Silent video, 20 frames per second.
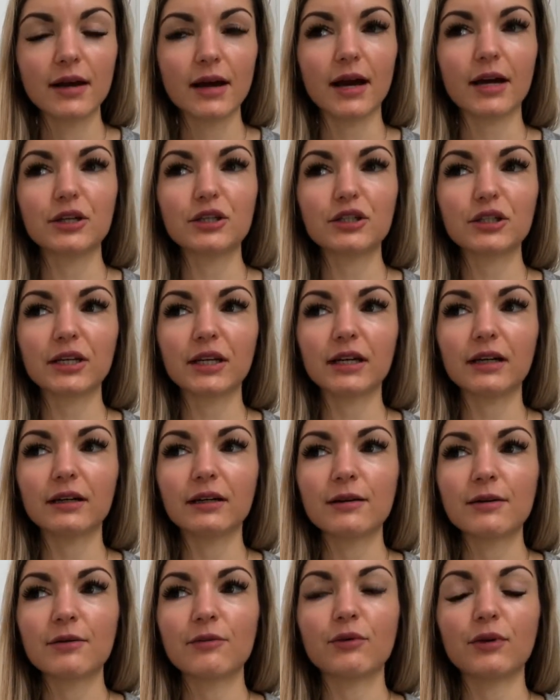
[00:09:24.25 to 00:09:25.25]
I
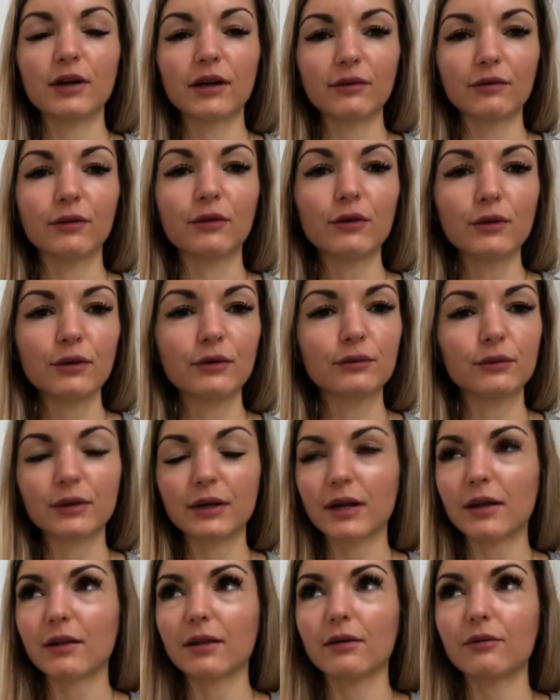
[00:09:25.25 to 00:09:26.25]
share what I've learned, what
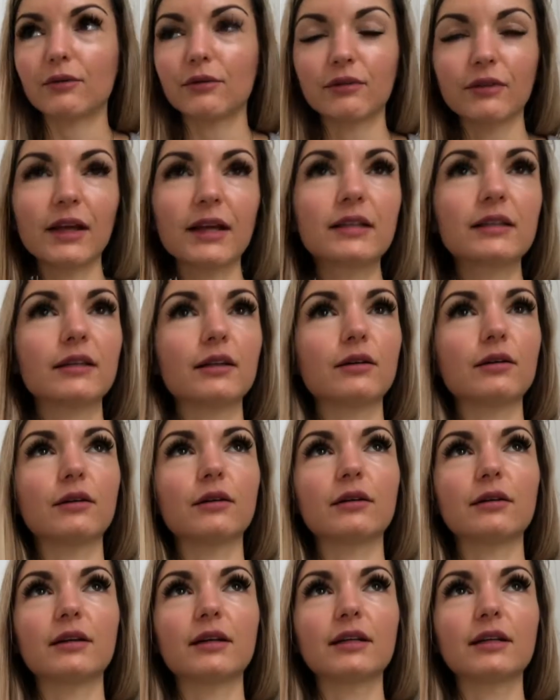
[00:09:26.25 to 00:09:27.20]
I reflected on.